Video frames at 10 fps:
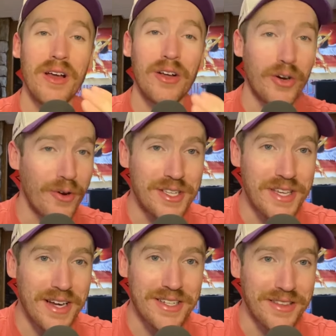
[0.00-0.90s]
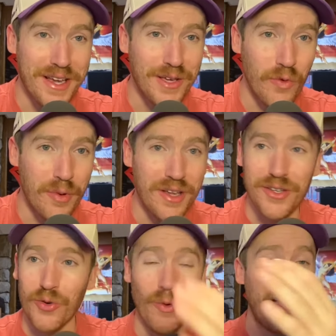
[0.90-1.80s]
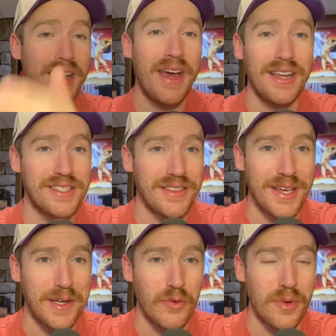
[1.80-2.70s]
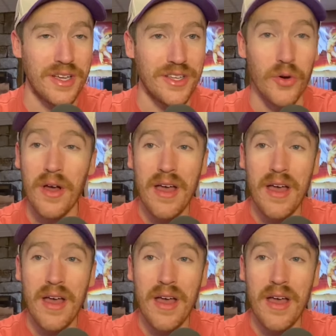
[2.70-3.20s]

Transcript: Curry Sexton, thank you for being you. Ryan Hennington, thank you for being you.